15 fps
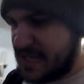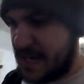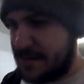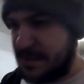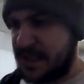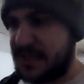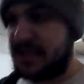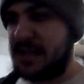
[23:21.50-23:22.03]
time
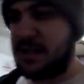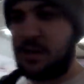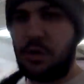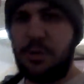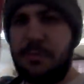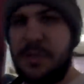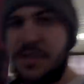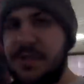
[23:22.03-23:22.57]
I stick a
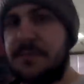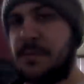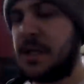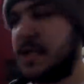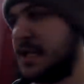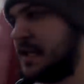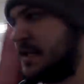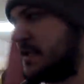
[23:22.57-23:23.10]
whole bunch of
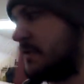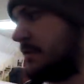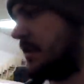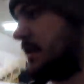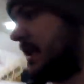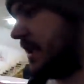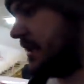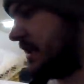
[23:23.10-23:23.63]
money into
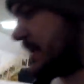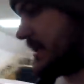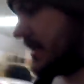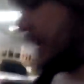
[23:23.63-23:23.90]
cleaning this